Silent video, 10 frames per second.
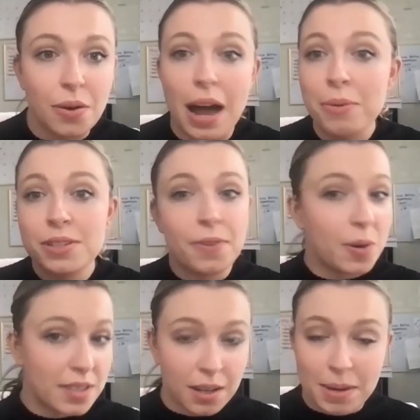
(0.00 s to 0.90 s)
So I was
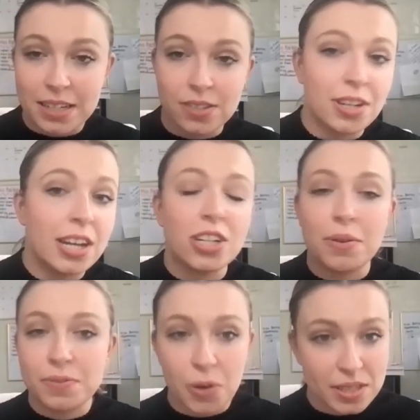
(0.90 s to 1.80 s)
focusing on my dissertation.
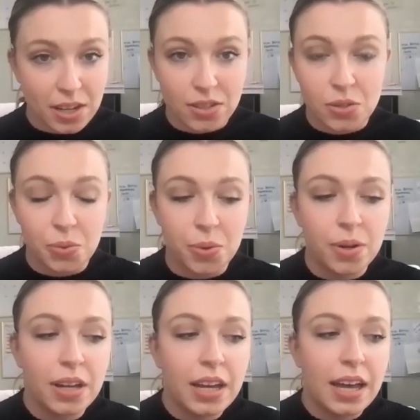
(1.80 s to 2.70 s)
I was focusing on school.